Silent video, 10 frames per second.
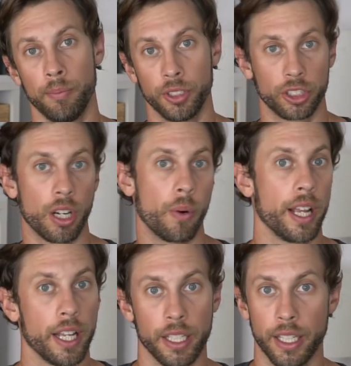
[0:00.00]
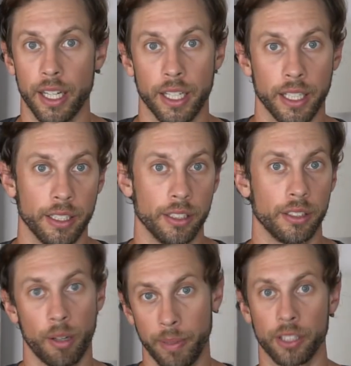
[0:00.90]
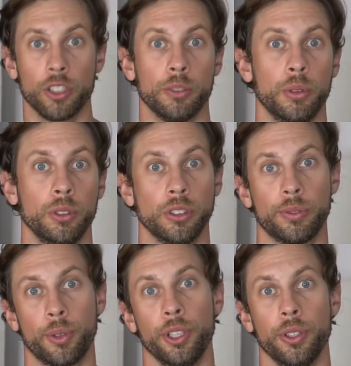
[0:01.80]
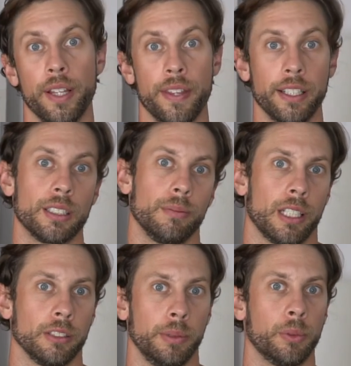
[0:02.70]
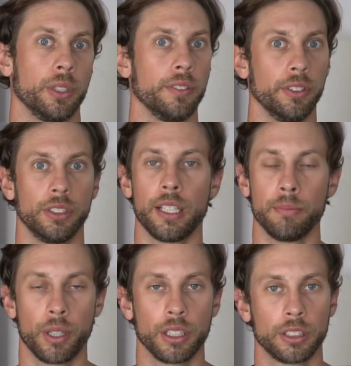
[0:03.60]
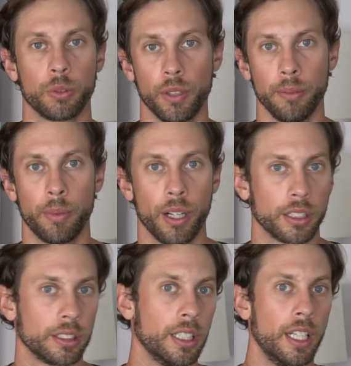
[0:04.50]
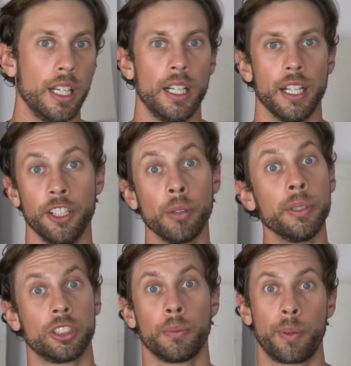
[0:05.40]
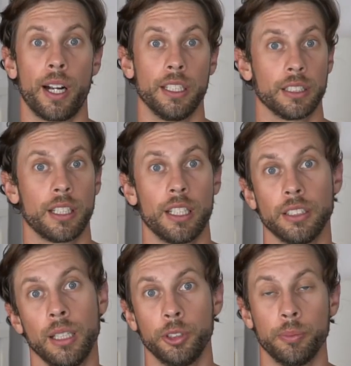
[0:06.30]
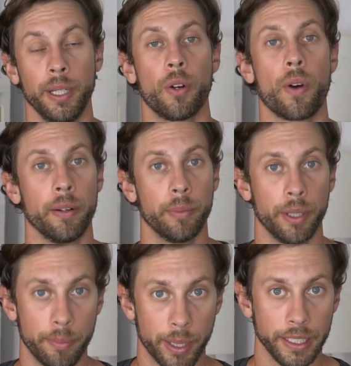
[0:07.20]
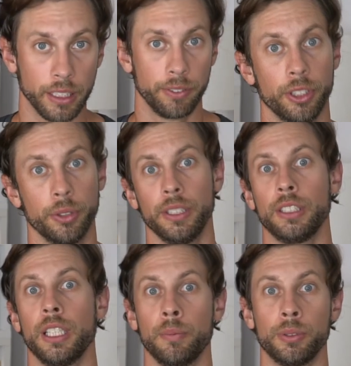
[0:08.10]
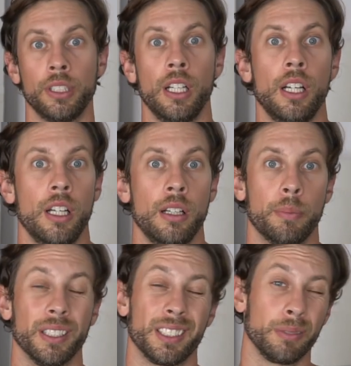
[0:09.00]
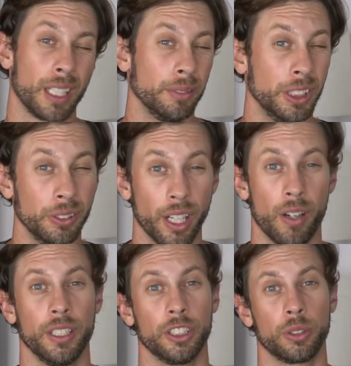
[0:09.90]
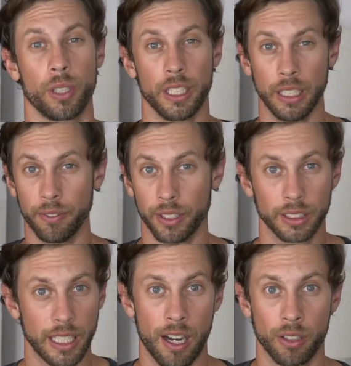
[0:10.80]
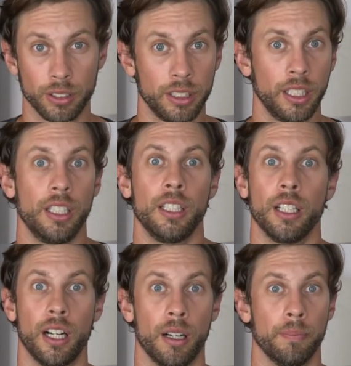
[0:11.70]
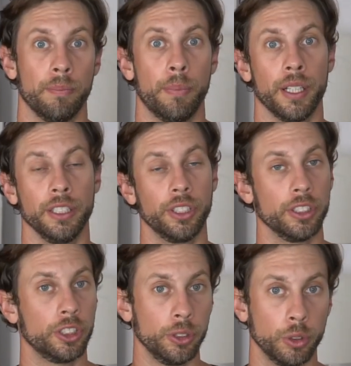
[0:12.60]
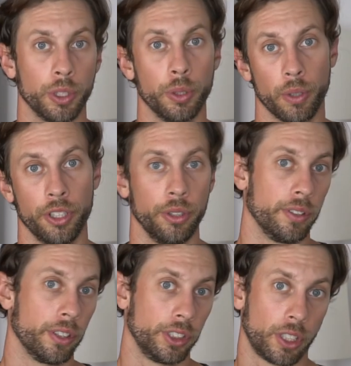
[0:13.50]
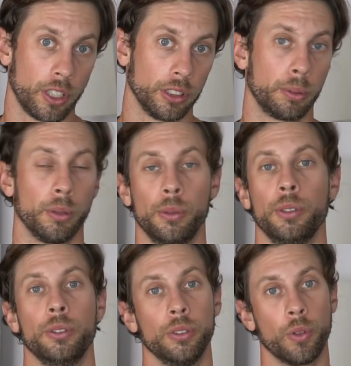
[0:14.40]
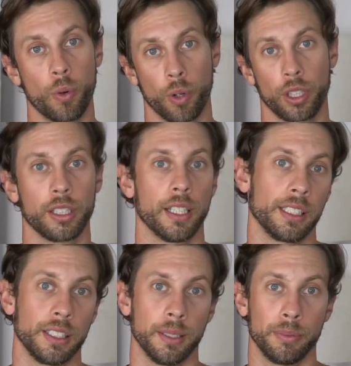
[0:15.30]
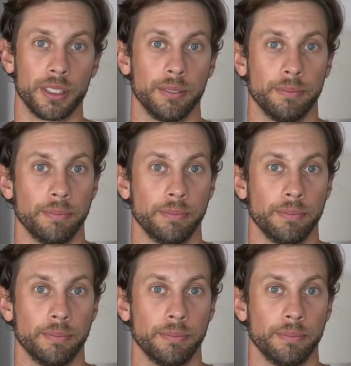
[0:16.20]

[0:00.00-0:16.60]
Just go ahead and I'll make those balloons for you. And then sometimes people will give you $10, $20. And you'll be surprised. A lot of times you'll make quite a bit of money doing tips, but sometimes you don't. It sort of evens out, but you can choose what you want to do, either charge per balloon or collect tips.